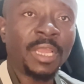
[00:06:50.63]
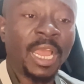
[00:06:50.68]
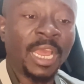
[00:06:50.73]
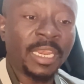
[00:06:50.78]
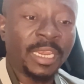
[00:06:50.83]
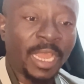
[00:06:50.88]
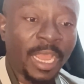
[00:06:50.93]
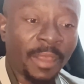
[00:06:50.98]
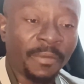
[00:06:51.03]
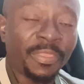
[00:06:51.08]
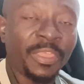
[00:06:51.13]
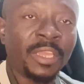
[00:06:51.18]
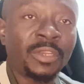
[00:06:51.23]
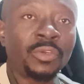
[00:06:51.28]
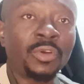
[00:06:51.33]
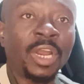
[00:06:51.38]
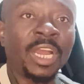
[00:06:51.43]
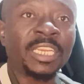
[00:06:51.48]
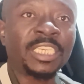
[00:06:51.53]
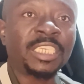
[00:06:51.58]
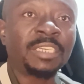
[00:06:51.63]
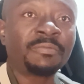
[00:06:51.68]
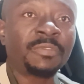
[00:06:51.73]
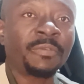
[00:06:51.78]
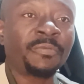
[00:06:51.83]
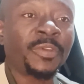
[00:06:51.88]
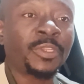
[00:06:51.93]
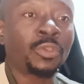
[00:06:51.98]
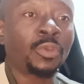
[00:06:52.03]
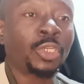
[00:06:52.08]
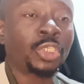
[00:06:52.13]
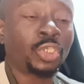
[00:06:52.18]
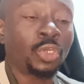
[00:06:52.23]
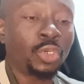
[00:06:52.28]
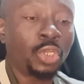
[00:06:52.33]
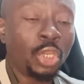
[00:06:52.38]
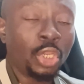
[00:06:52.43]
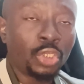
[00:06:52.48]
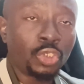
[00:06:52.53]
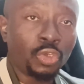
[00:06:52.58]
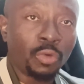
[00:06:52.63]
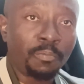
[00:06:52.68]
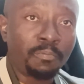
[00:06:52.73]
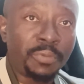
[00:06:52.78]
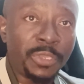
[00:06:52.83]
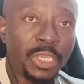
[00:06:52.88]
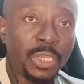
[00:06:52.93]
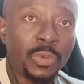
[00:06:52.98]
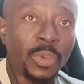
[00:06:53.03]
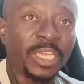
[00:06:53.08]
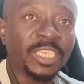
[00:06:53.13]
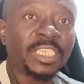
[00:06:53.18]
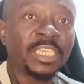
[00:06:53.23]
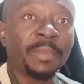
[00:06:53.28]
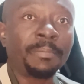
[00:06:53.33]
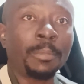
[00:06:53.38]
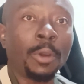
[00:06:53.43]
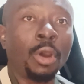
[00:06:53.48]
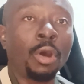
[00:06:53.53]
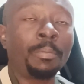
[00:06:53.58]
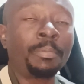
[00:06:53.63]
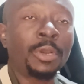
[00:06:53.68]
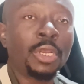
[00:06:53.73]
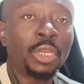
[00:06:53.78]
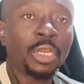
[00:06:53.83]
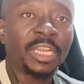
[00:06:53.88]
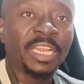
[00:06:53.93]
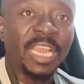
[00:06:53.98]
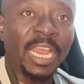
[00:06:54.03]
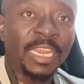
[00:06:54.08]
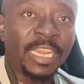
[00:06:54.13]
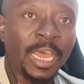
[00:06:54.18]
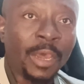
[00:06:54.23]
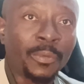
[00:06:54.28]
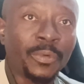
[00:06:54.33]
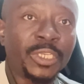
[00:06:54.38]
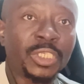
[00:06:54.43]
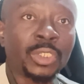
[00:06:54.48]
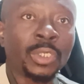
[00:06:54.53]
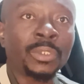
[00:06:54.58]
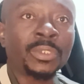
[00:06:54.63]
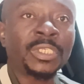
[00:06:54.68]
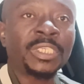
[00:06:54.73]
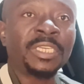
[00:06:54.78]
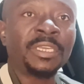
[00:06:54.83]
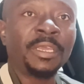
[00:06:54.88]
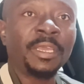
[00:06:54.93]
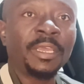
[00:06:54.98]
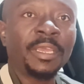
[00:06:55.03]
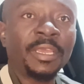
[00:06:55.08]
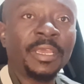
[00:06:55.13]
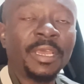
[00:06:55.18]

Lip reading: and after you achieve the federation, you build yourself up, gather resources,